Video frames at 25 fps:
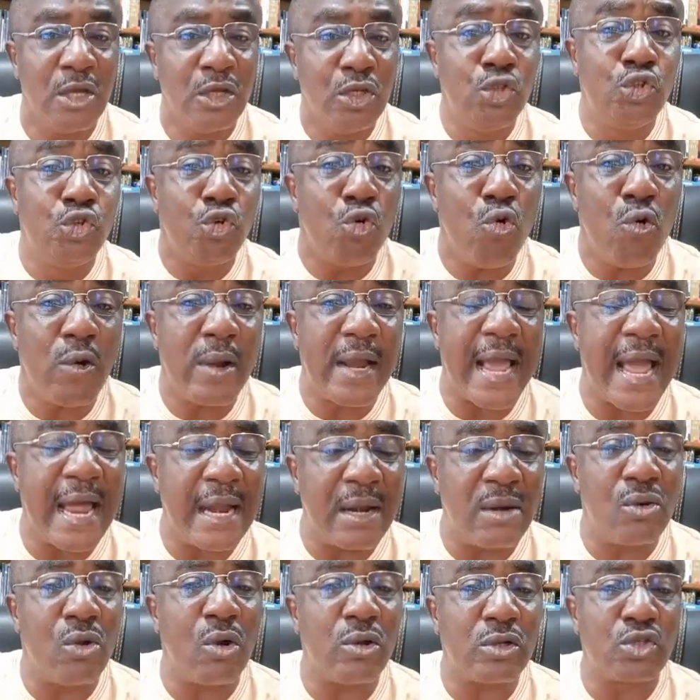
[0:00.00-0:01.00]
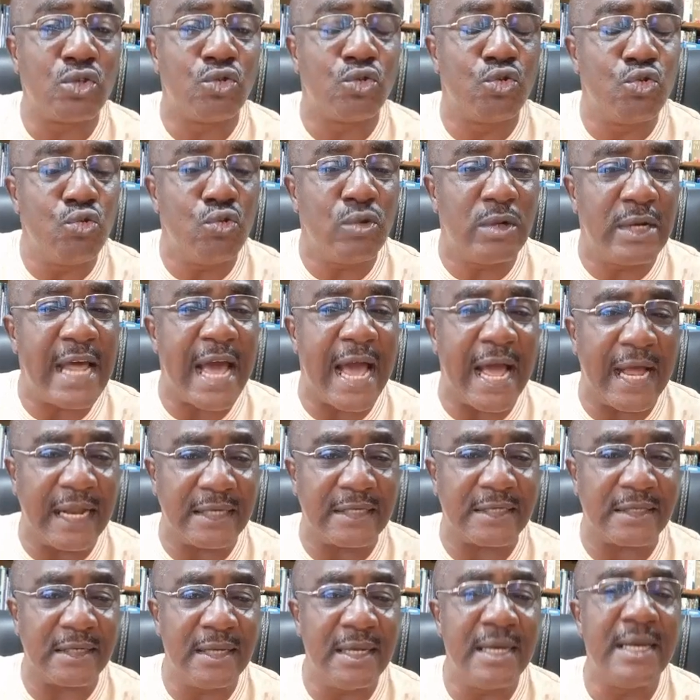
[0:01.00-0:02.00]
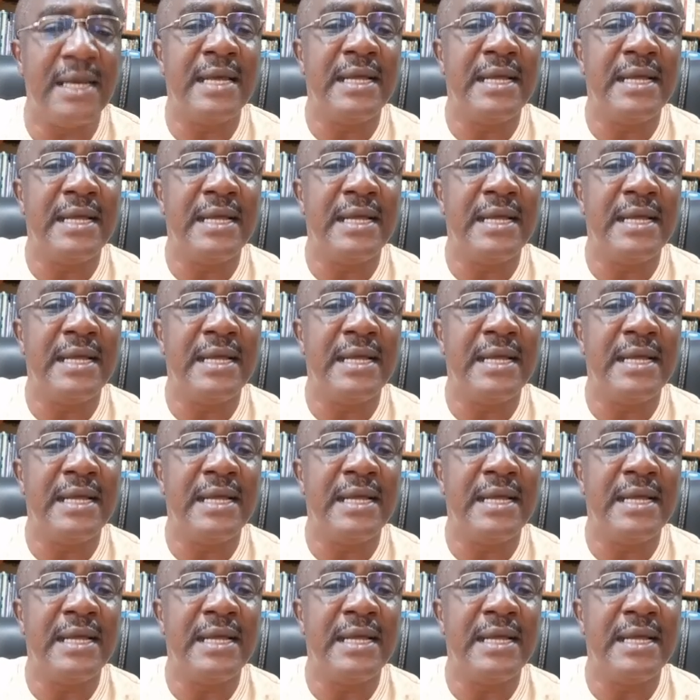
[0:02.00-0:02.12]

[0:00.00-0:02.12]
You cannot do that.